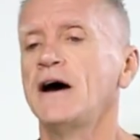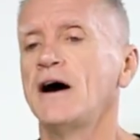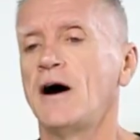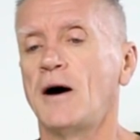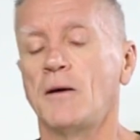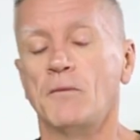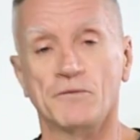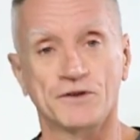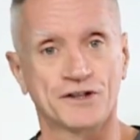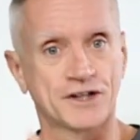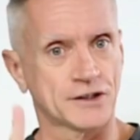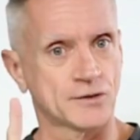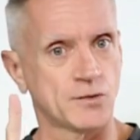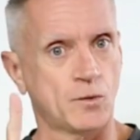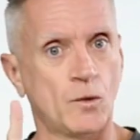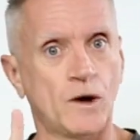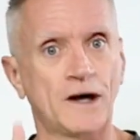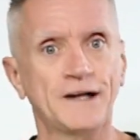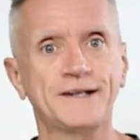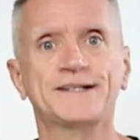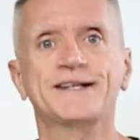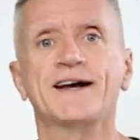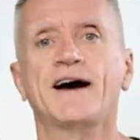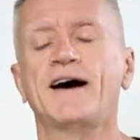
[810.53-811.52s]
um, just
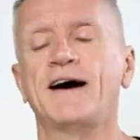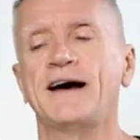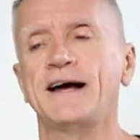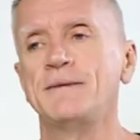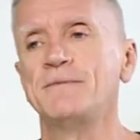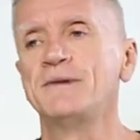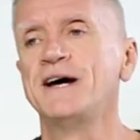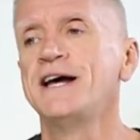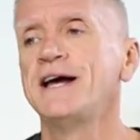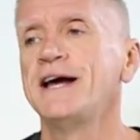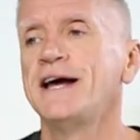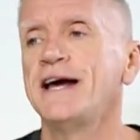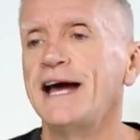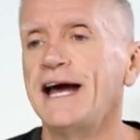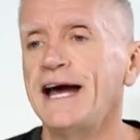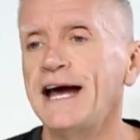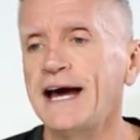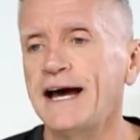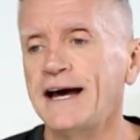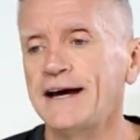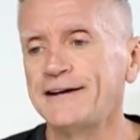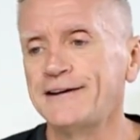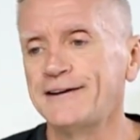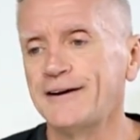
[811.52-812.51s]
one time.
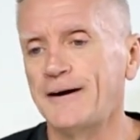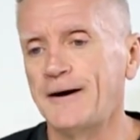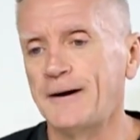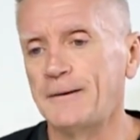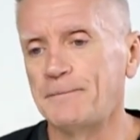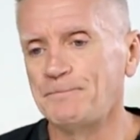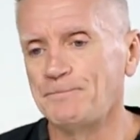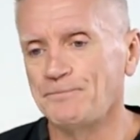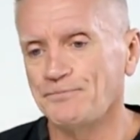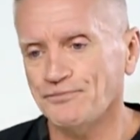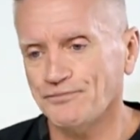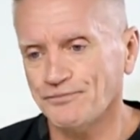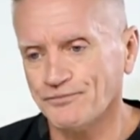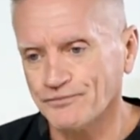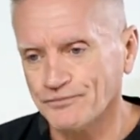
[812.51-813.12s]
And, um,